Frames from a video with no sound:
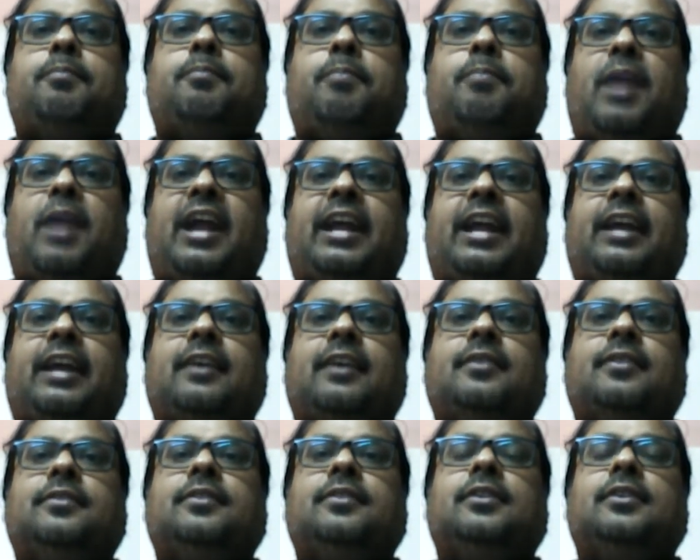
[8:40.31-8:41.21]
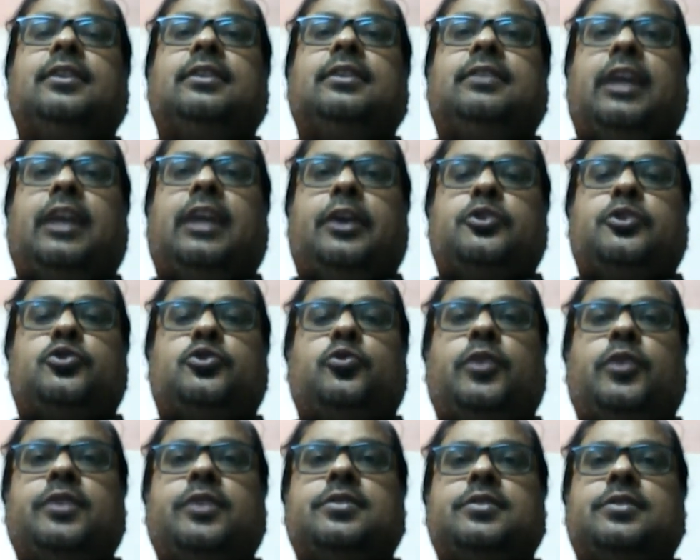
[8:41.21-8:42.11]
plan. Thank you,
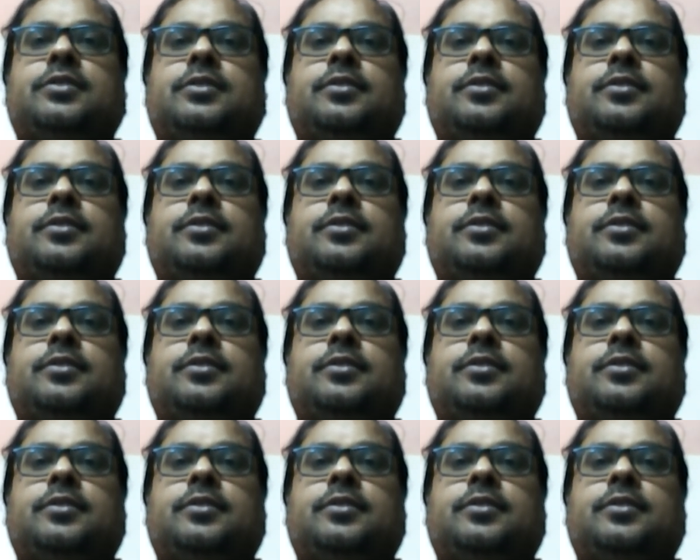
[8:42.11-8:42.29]
students.